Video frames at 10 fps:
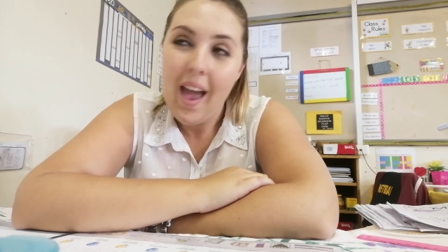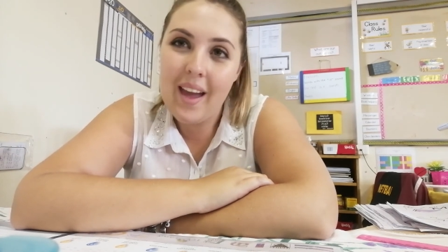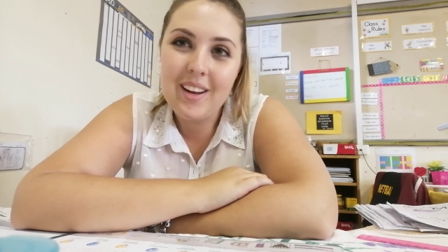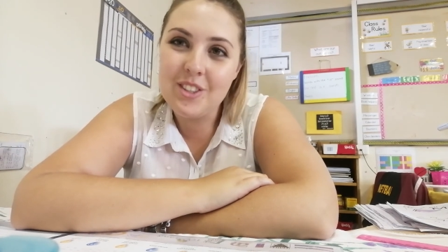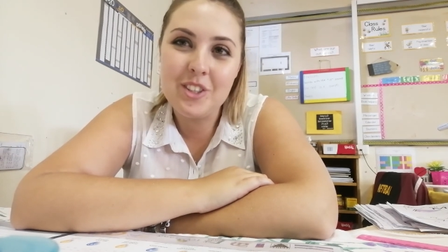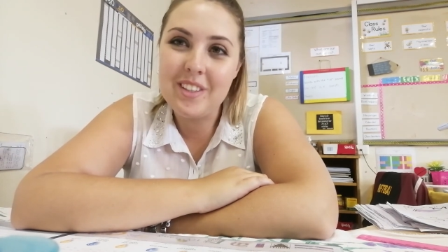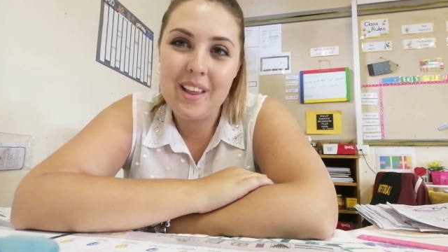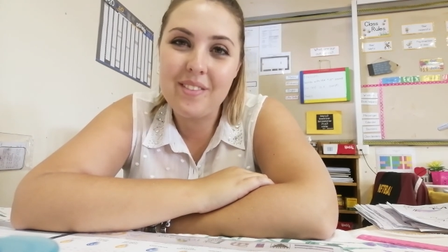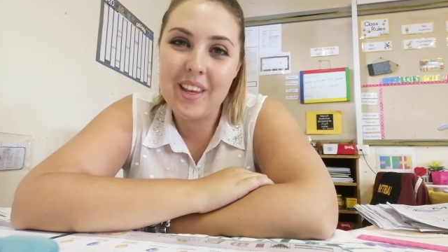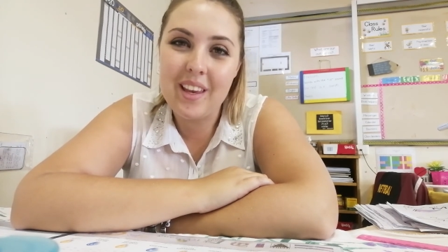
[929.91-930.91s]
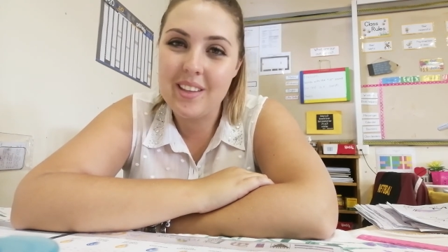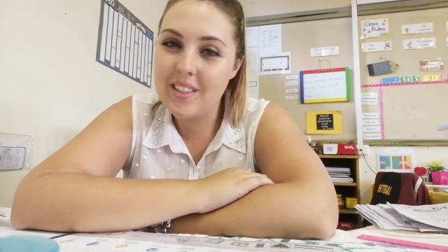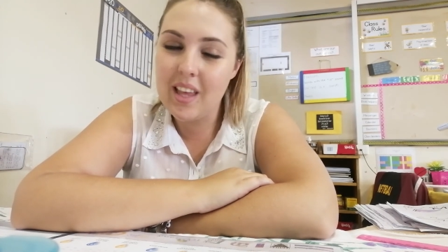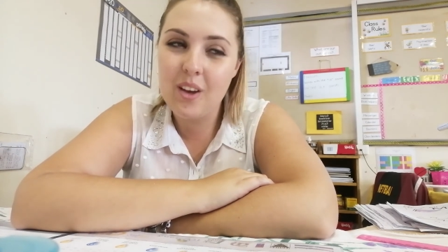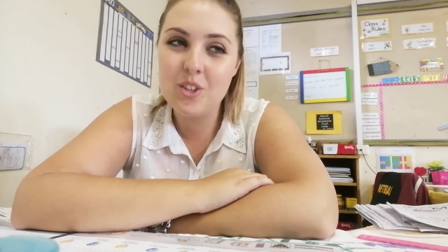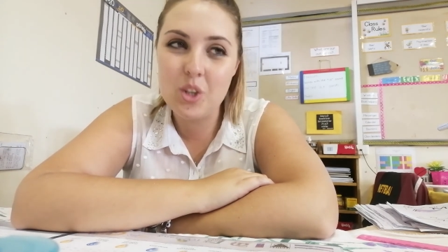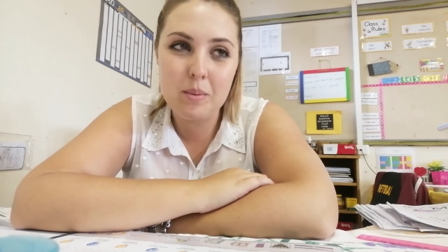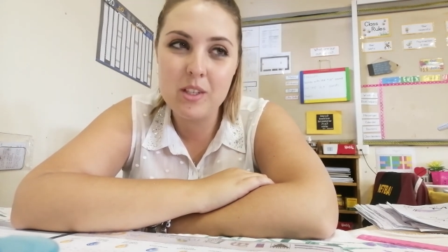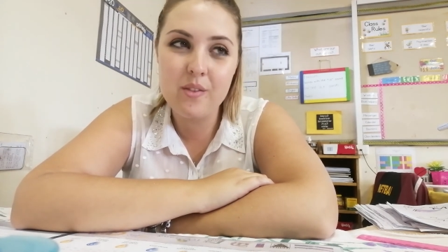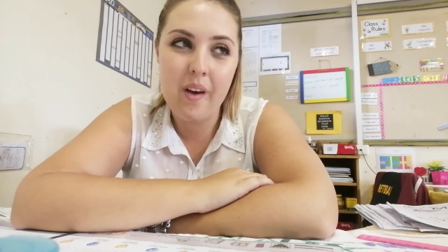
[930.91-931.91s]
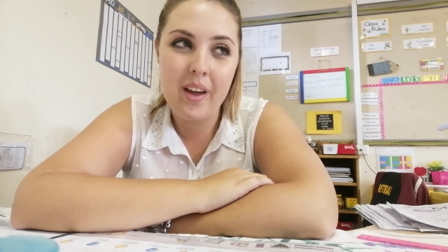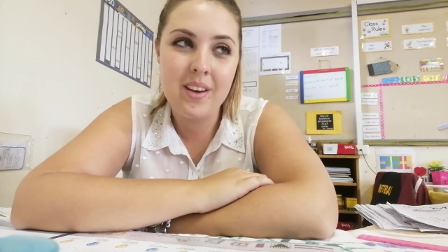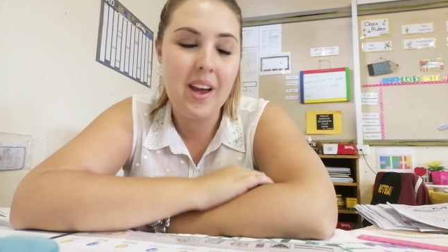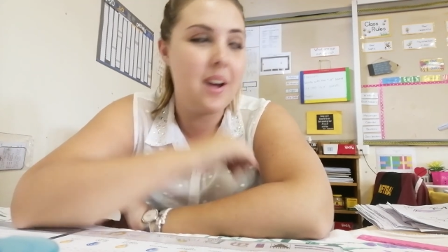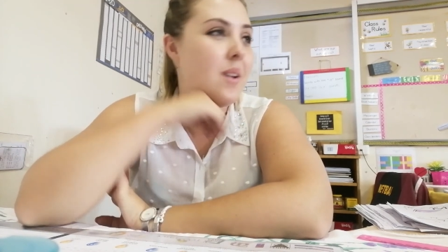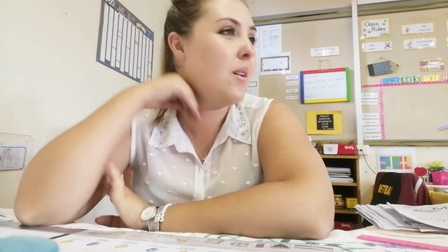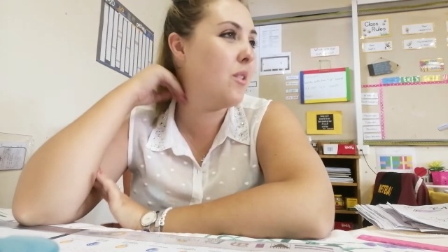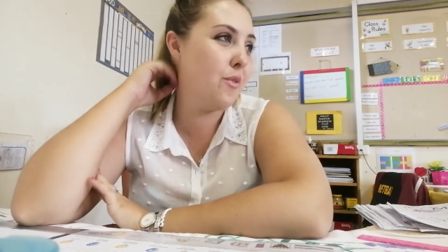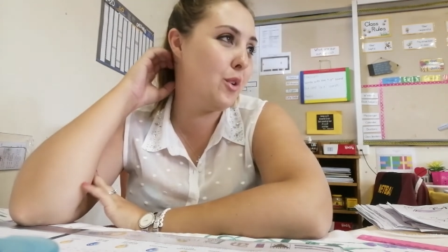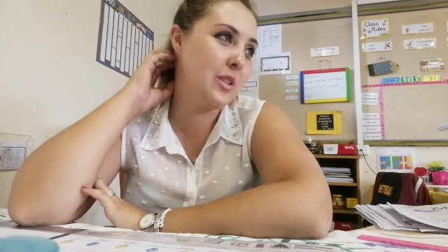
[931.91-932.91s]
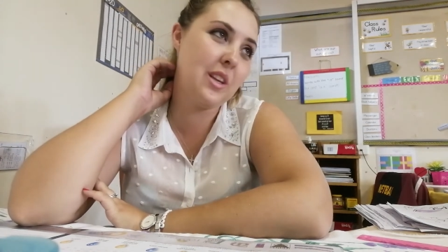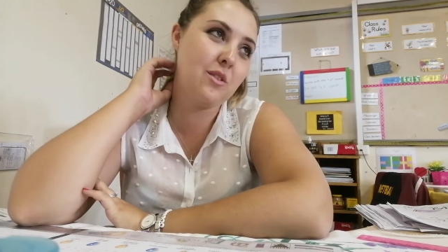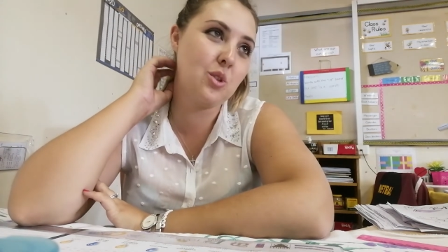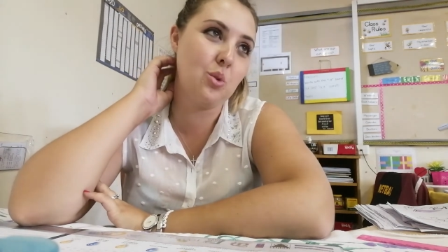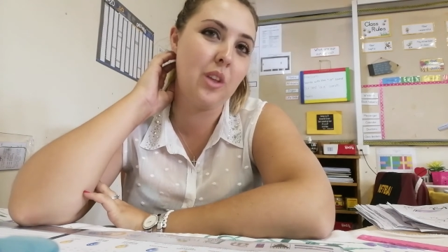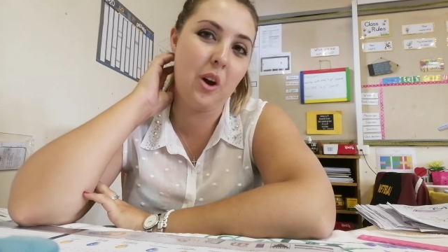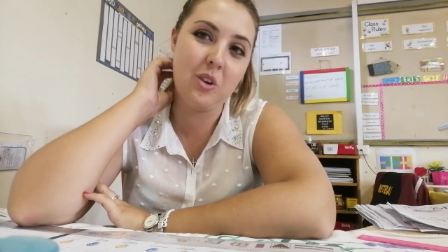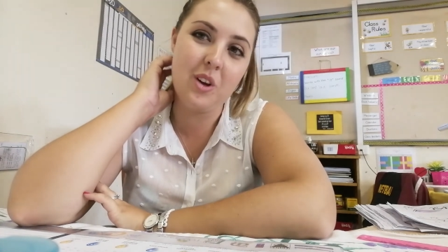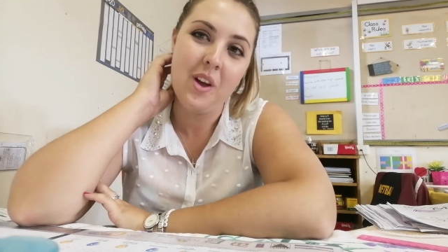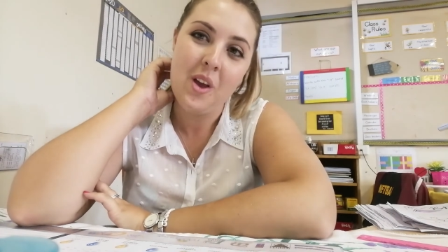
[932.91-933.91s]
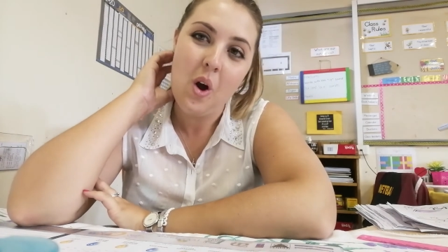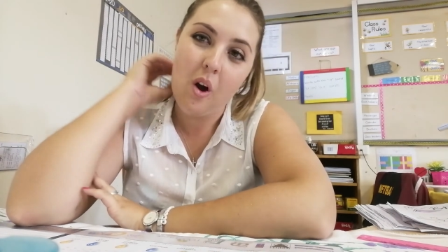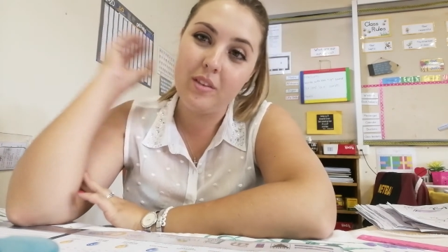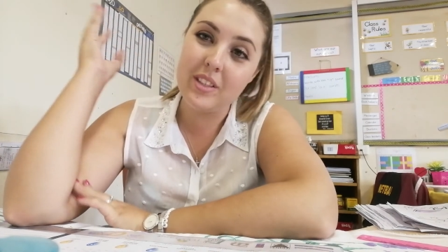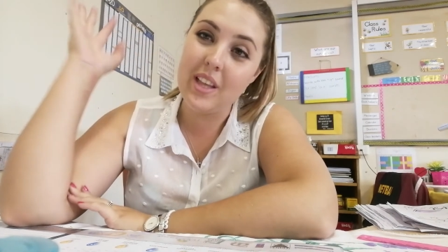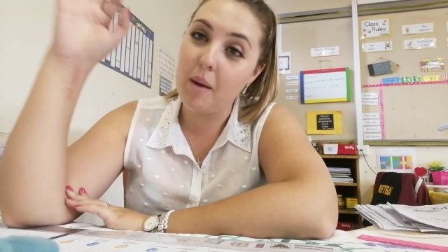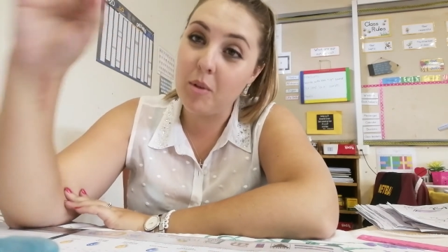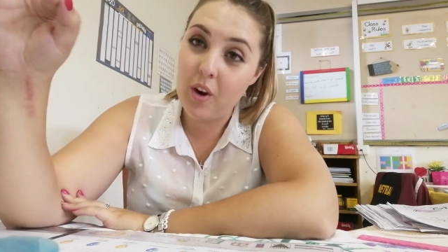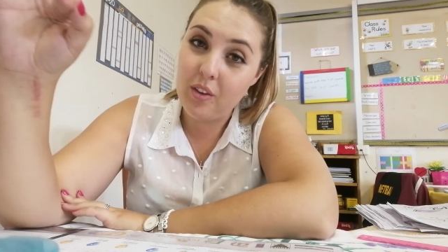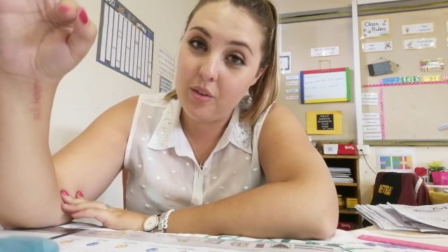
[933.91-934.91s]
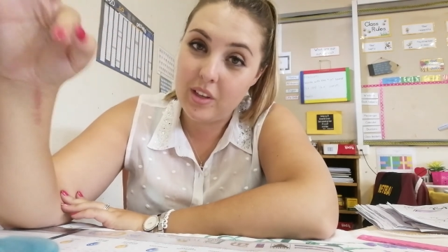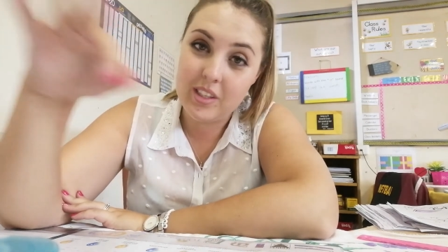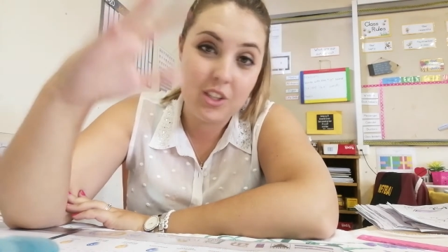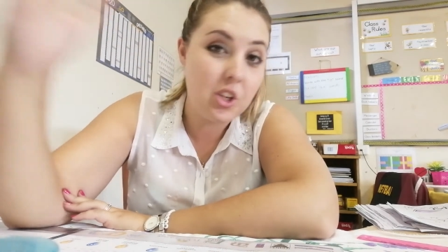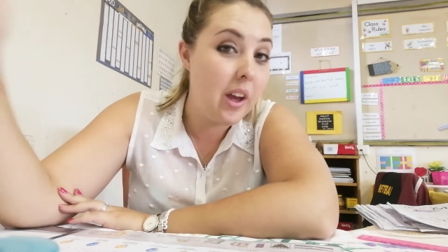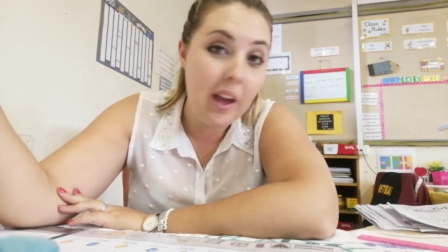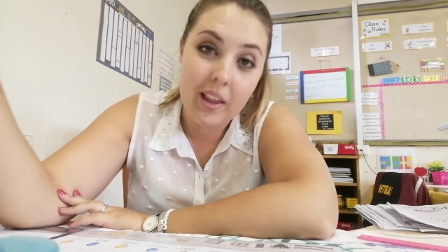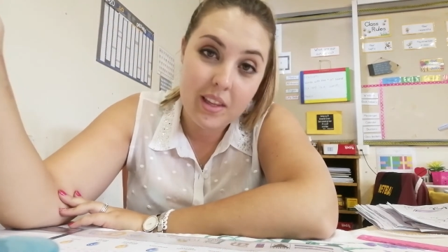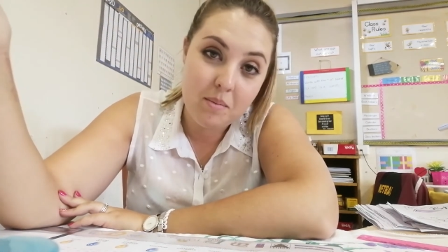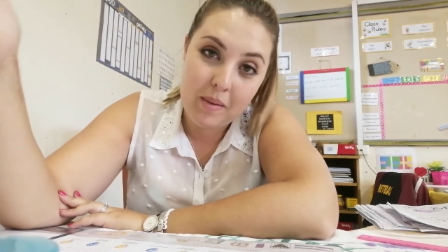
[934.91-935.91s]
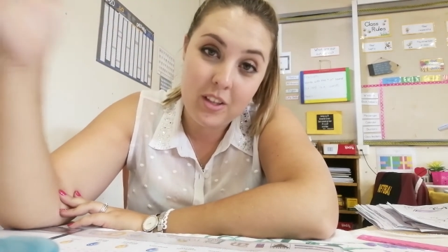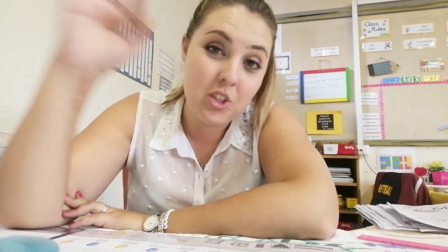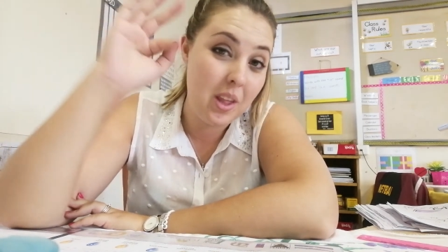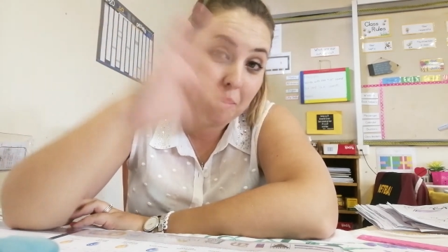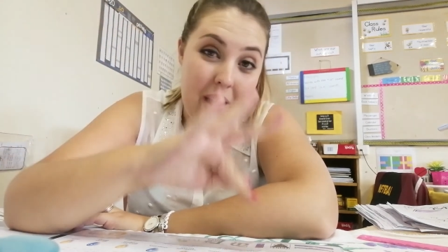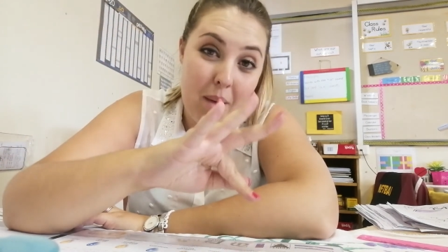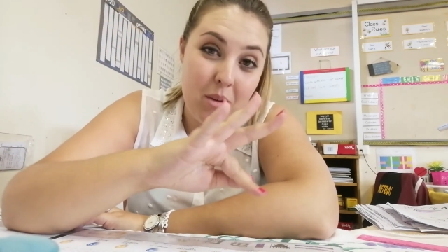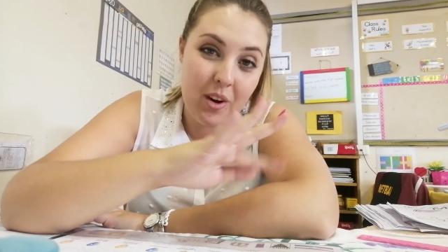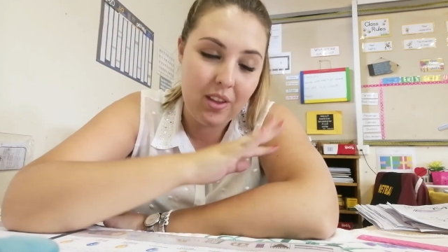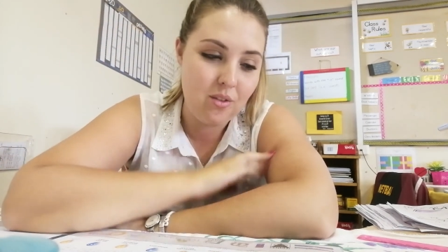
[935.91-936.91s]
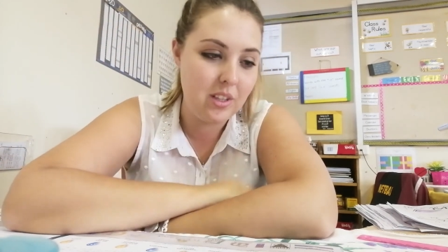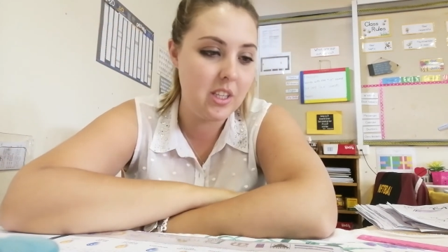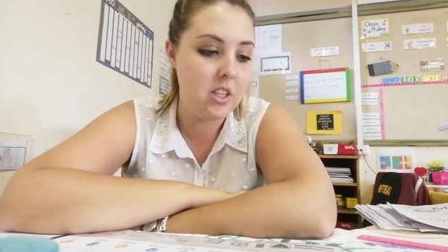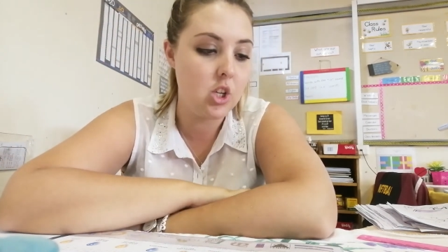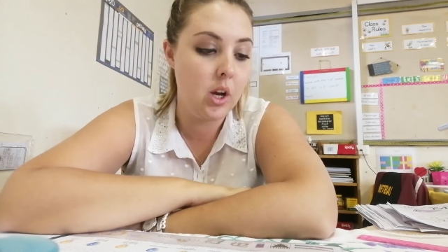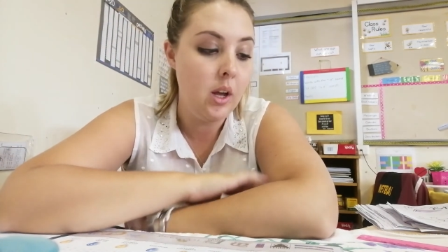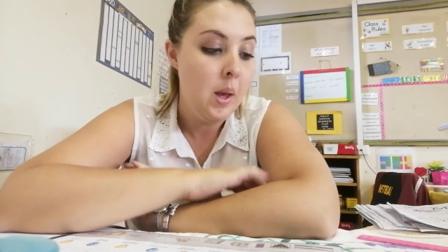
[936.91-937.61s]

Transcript: And I just love the kids. They are so much fun. On the first day of school, obviously I'm a grade 3 teacher. I didn't mention that, but I'm a grade 3 teacher.